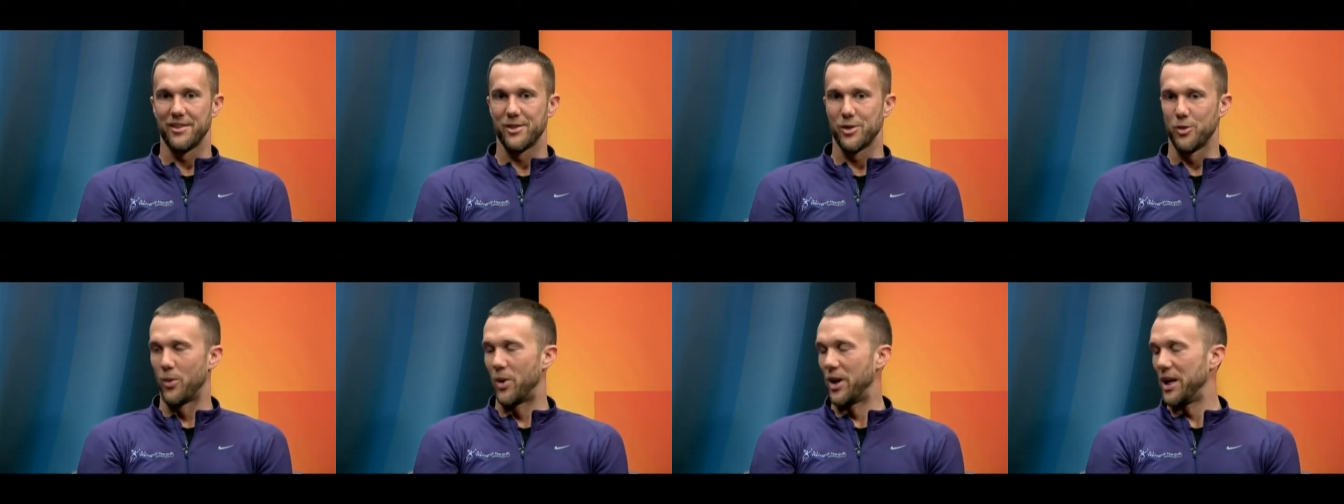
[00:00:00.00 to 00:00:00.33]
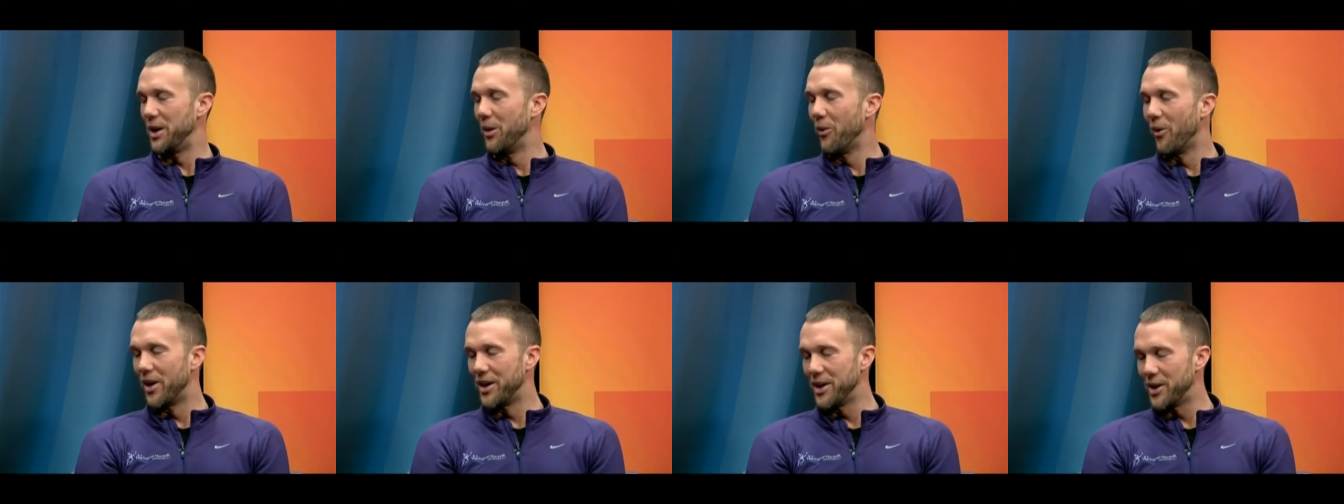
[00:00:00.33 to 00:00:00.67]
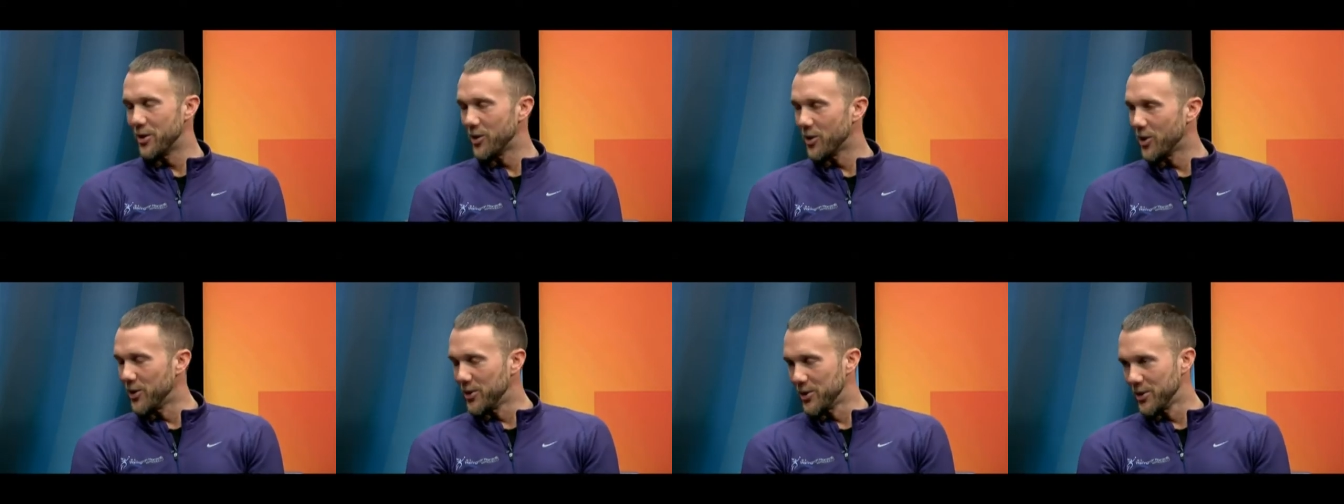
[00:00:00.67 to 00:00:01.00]
a 21
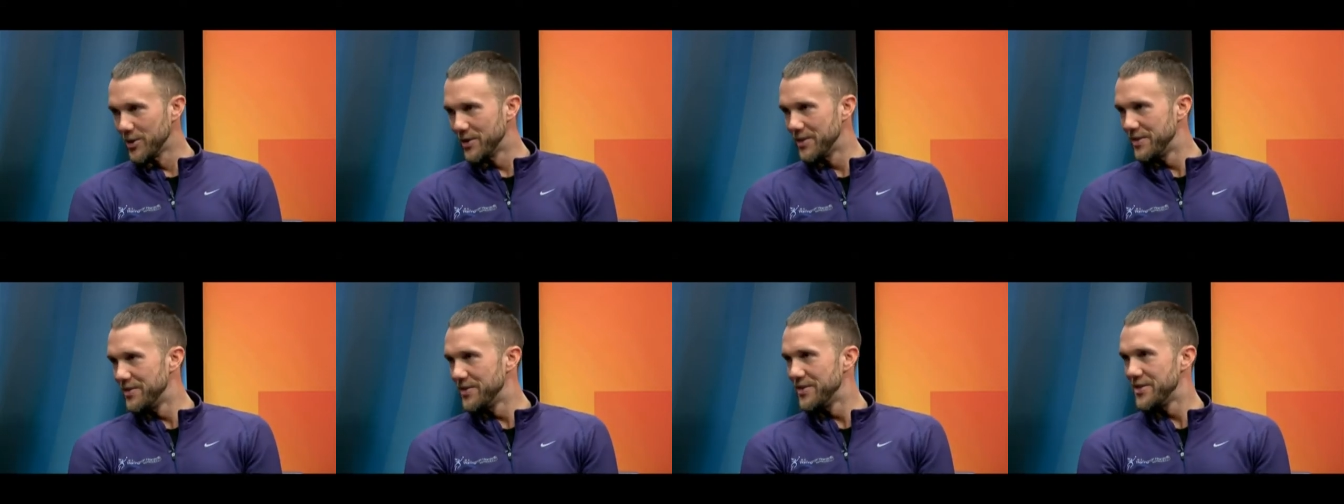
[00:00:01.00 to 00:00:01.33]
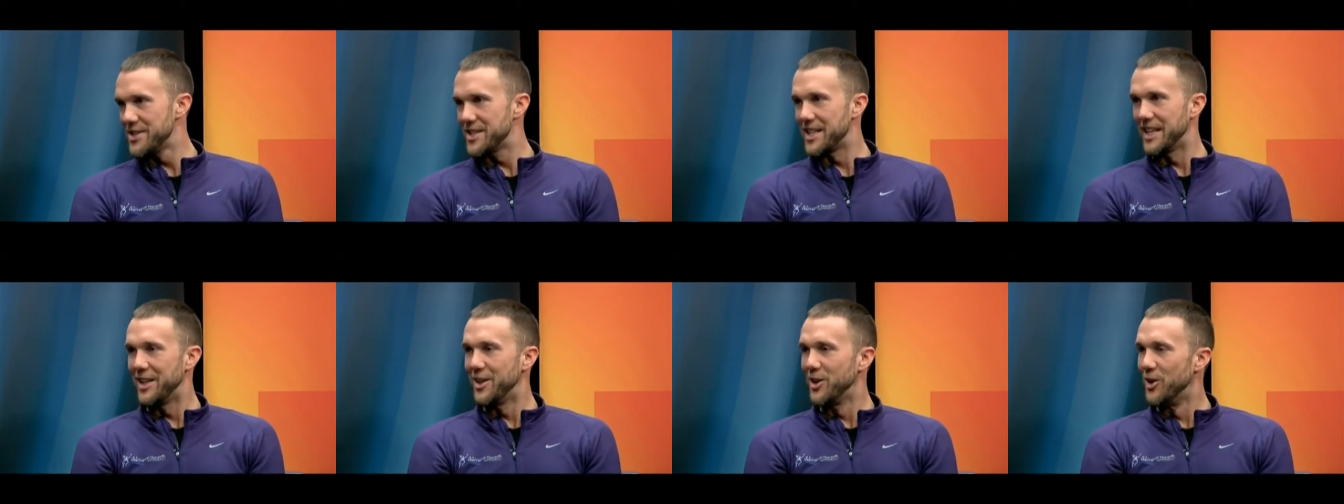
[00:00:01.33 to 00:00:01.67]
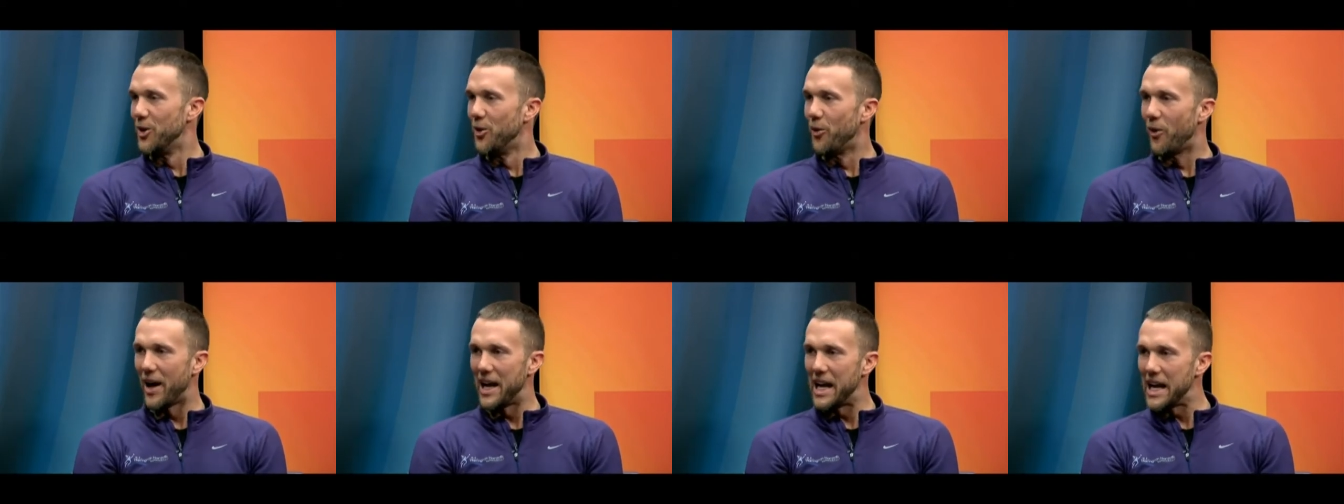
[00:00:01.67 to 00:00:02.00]
year old
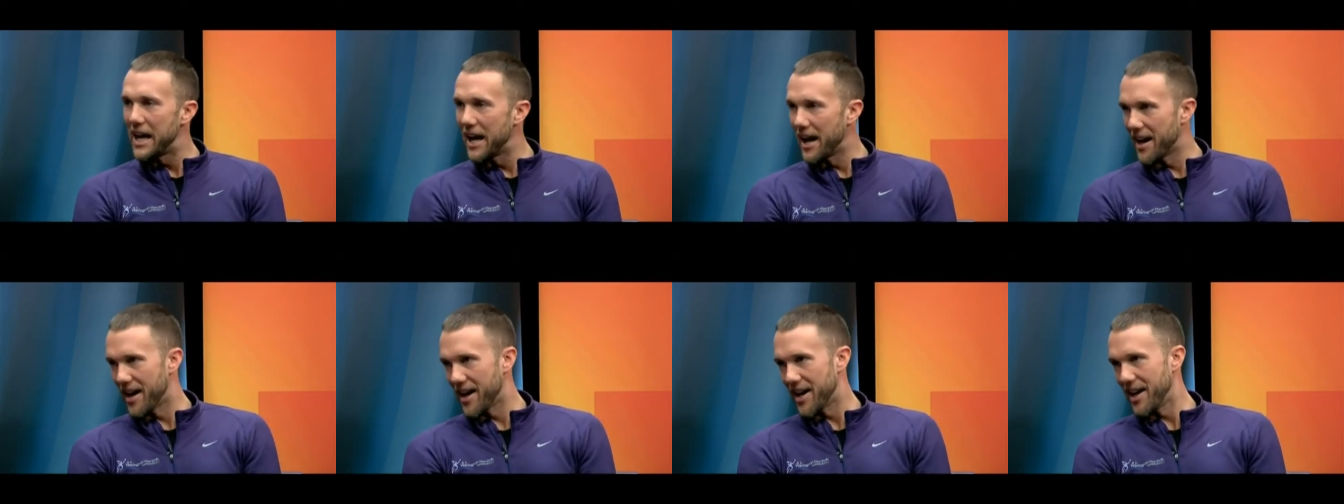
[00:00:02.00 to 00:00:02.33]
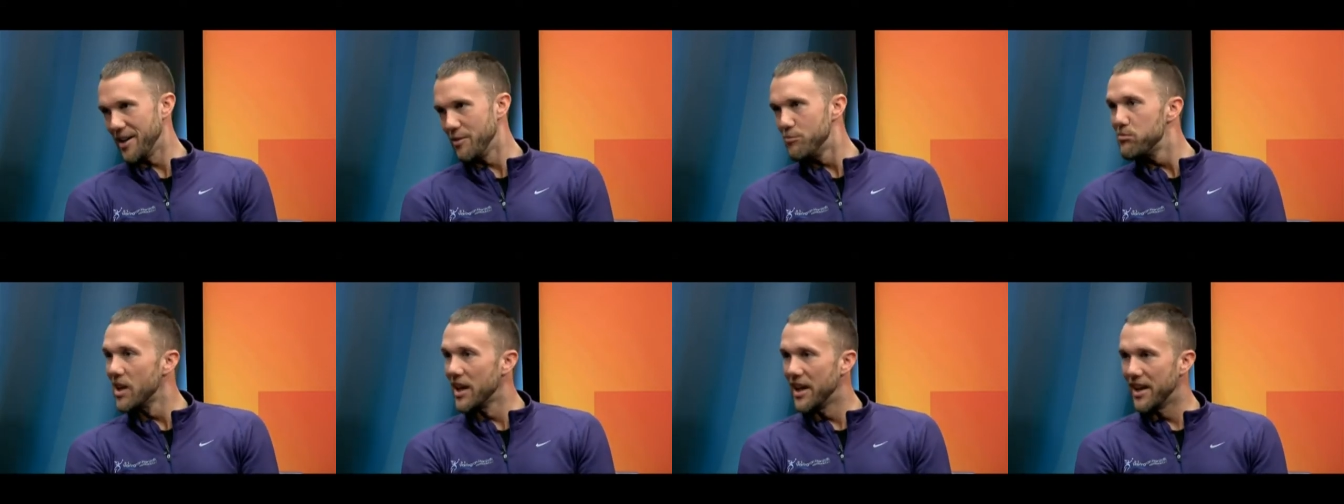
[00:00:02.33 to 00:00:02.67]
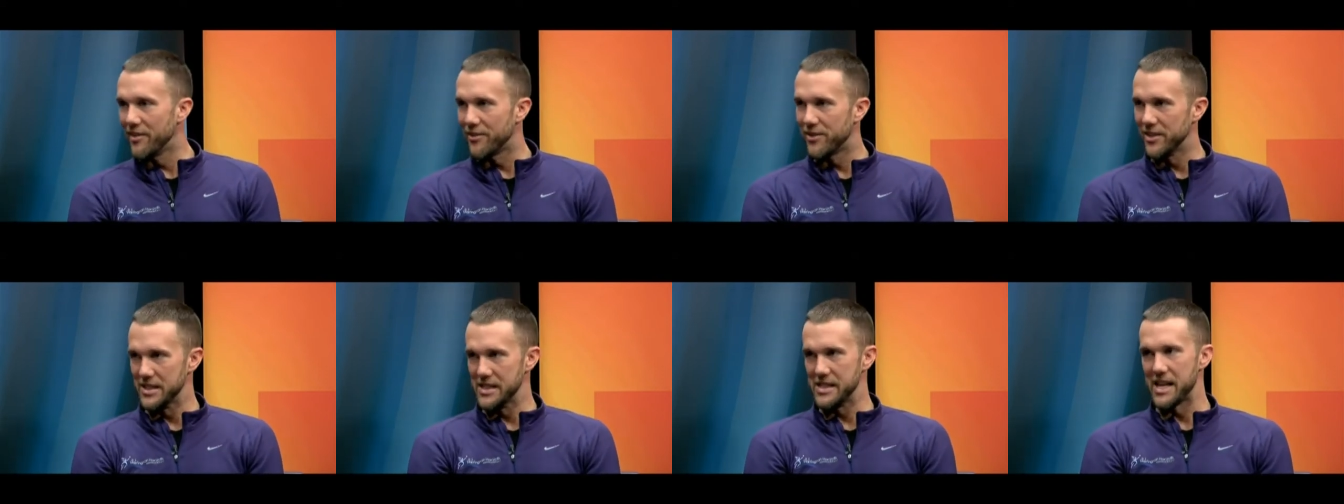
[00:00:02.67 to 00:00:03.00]
single white guy
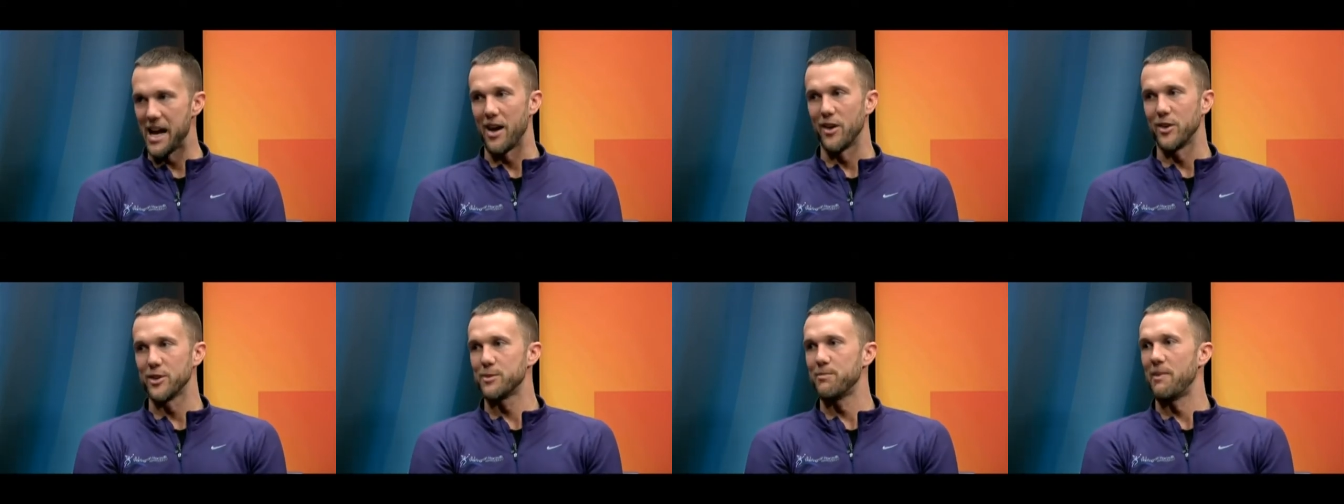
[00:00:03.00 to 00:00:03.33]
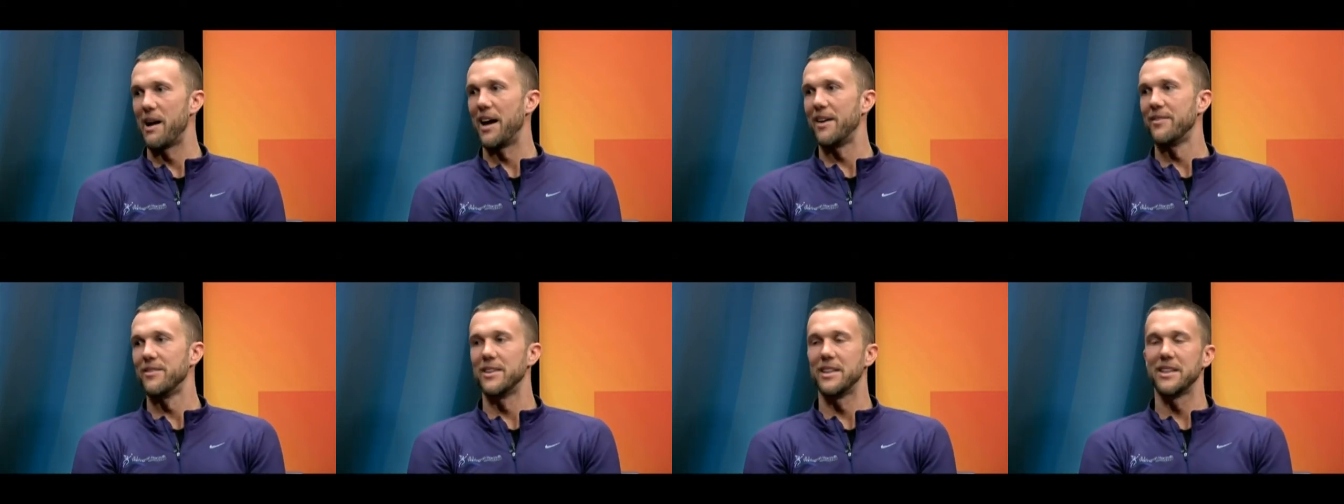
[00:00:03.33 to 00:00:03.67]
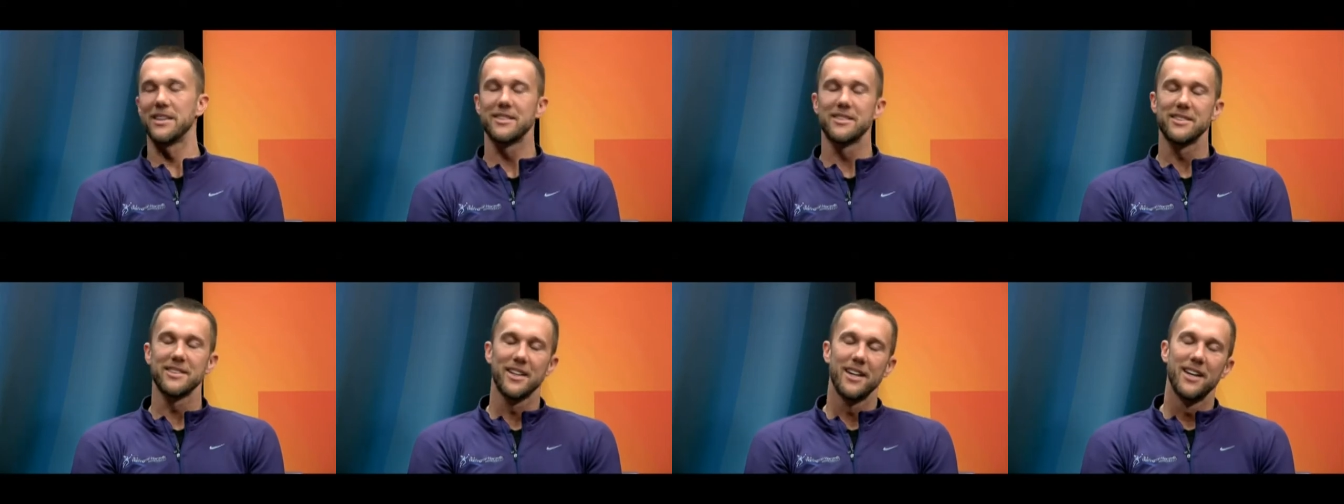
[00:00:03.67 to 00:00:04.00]
playing mm-hmm. for the mm-hmm. Dallas
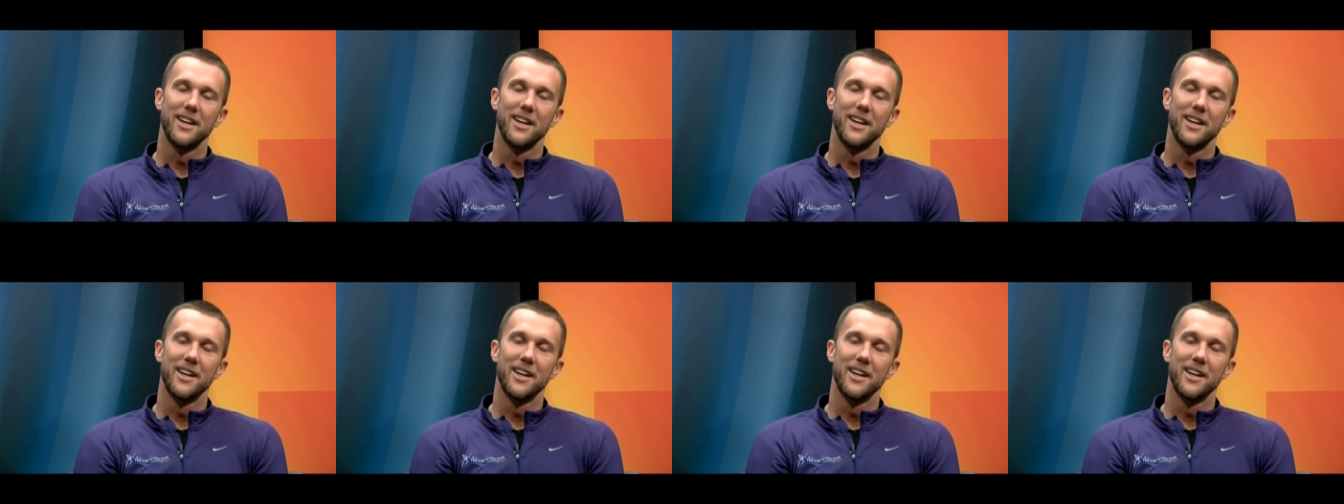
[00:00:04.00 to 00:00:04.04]
Mavericks.